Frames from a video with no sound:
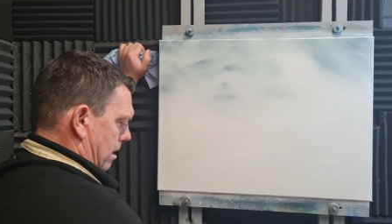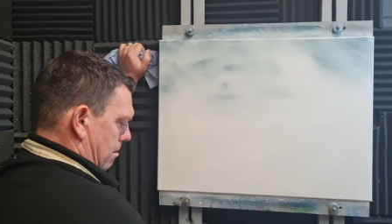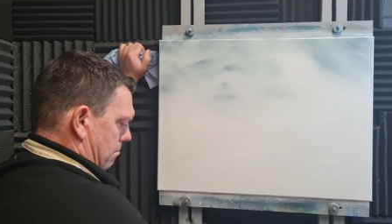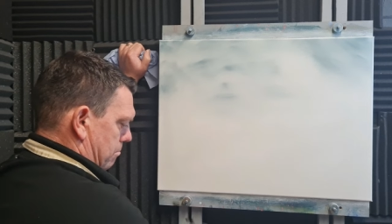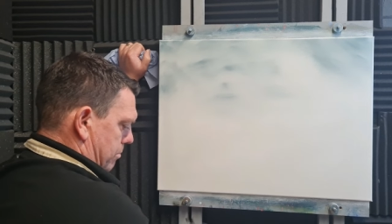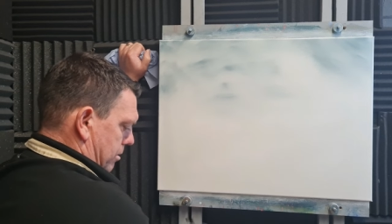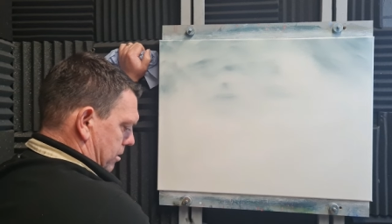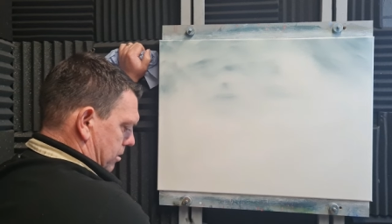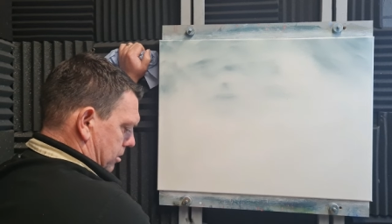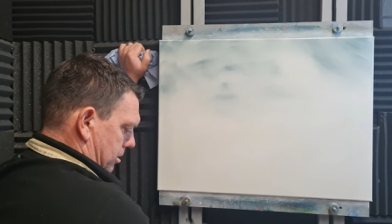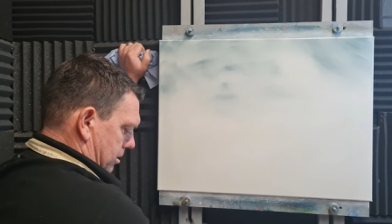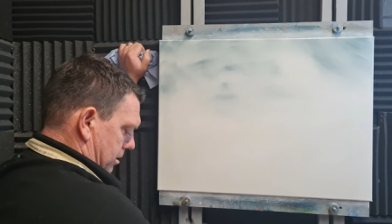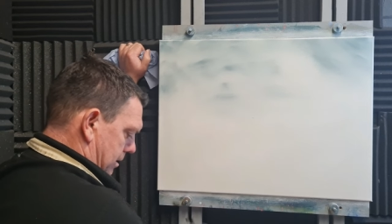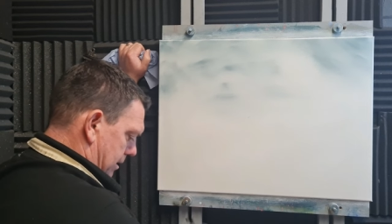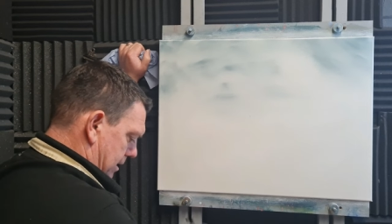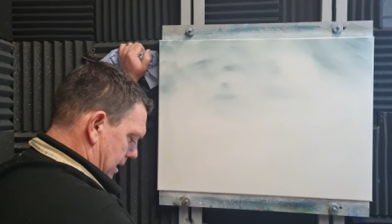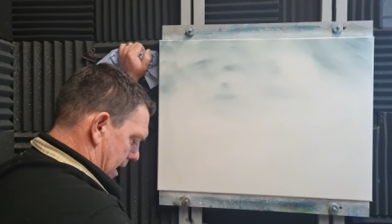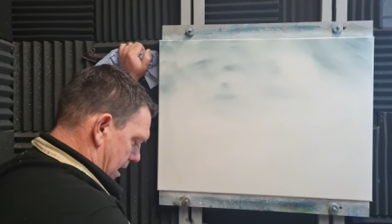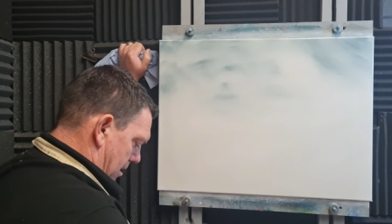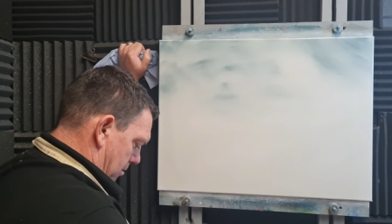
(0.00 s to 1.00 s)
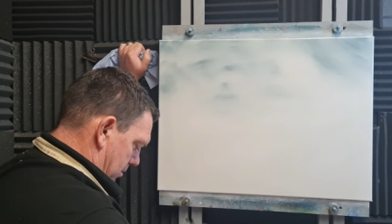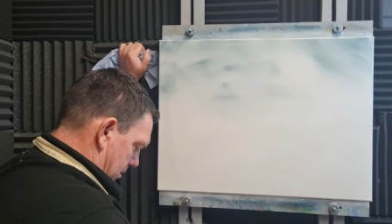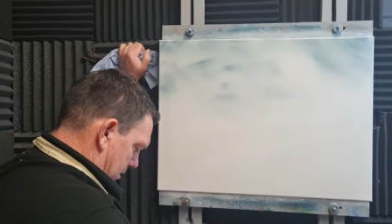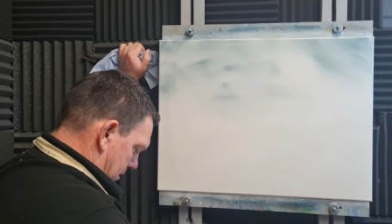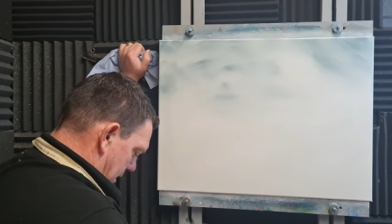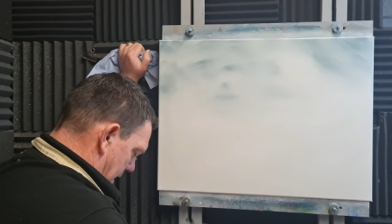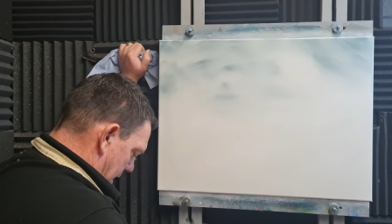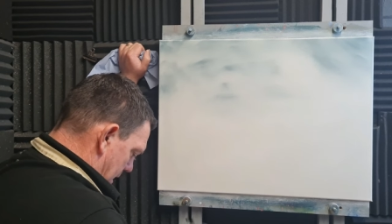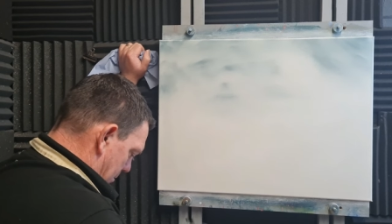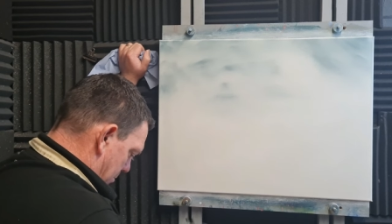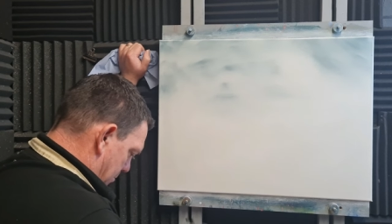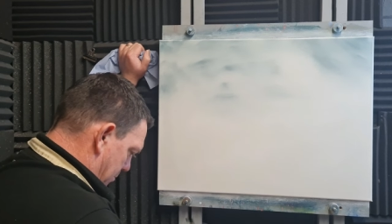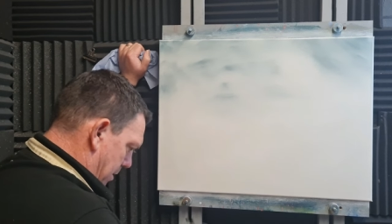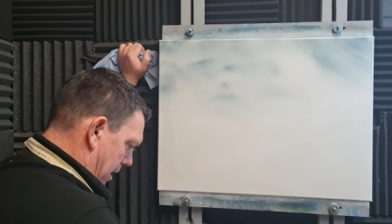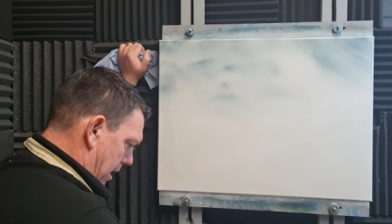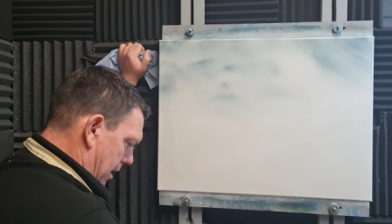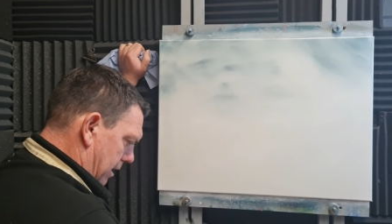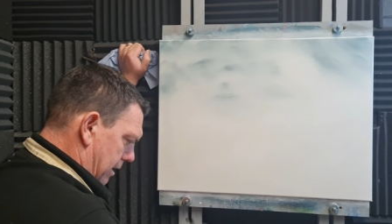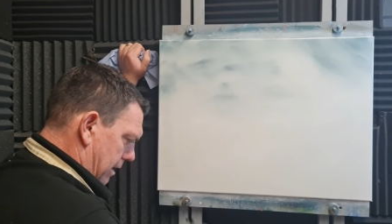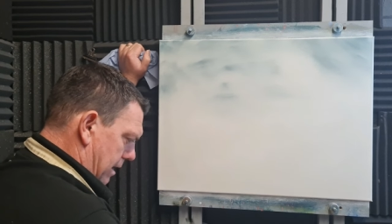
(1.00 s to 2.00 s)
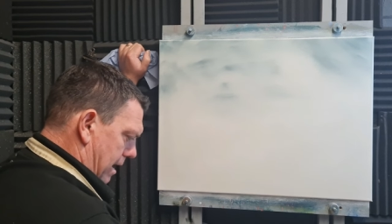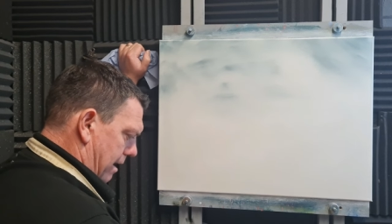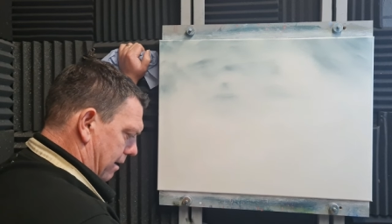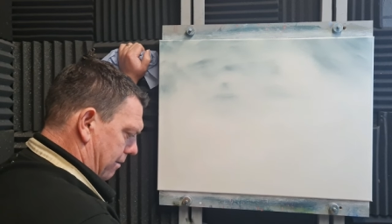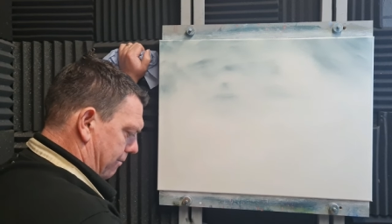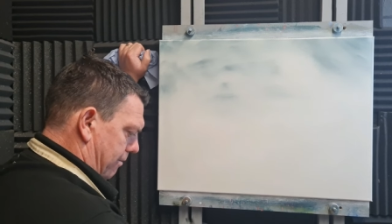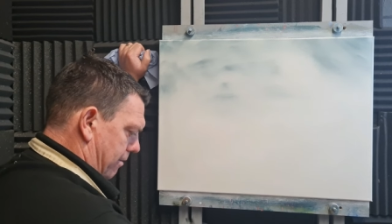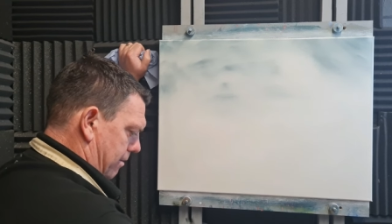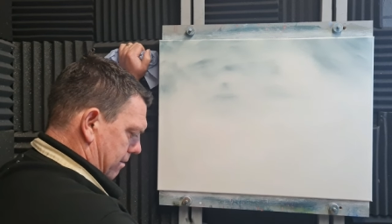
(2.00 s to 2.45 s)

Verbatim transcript: that brush down, get the palette knife.